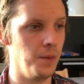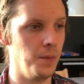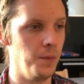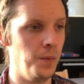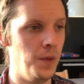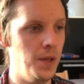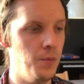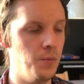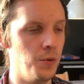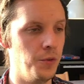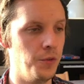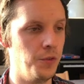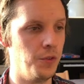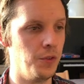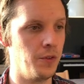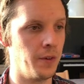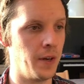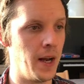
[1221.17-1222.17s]
we want
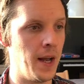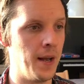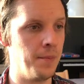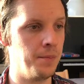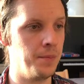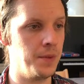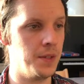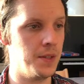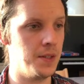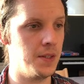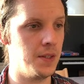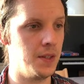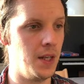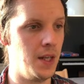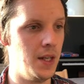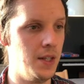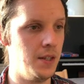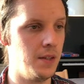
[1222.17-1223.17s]
to grab the
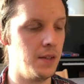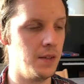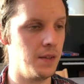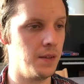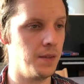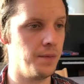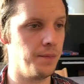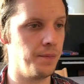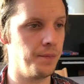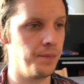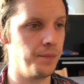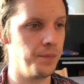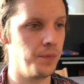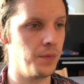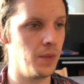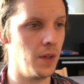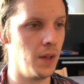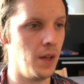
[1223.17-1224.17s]
state
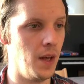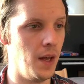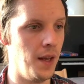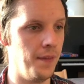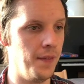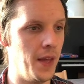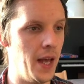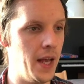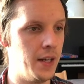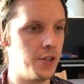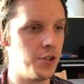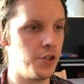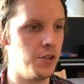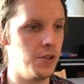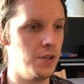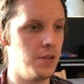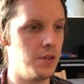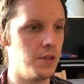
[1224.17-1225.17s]
and the
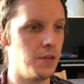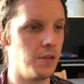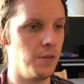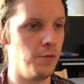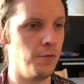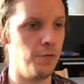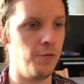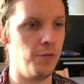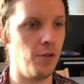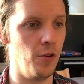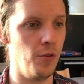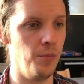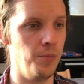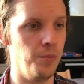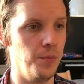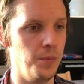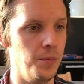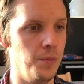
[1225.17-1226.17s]
actions
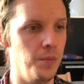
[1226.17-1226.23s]
from